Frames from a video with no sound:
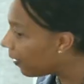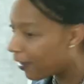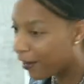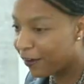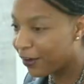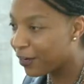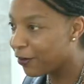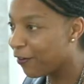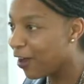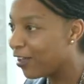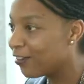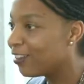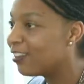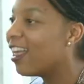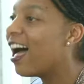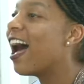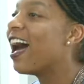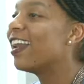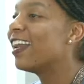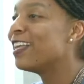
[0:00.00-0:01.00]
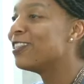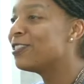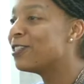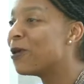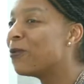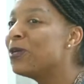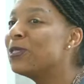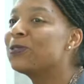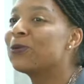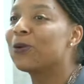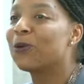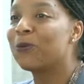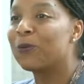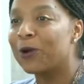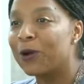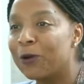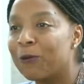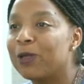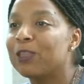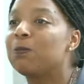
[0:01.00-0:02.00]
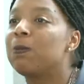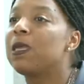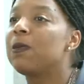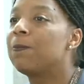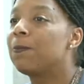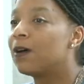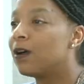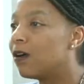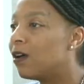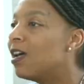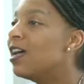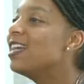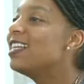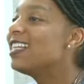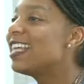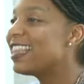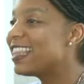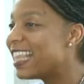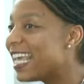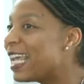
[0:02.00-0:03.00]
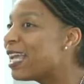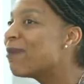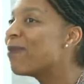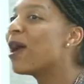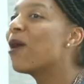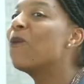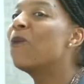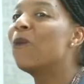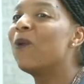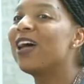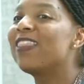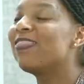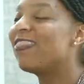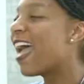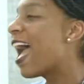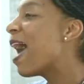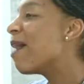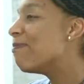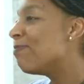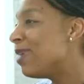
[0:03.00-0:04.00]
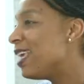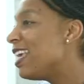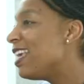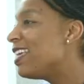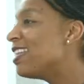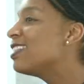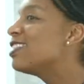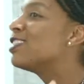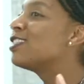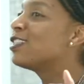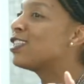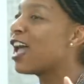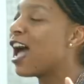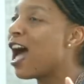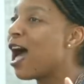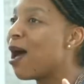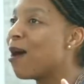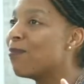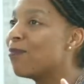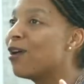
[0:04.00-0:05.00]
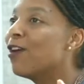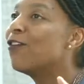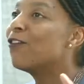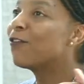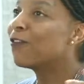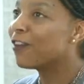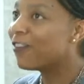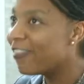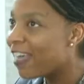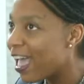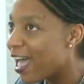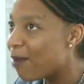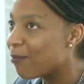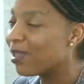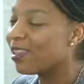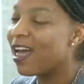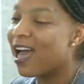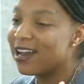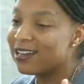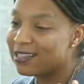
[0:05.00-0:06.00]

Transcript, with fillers: carried around a lot. And so we sort of work with people to think about what that means um, for them. A lot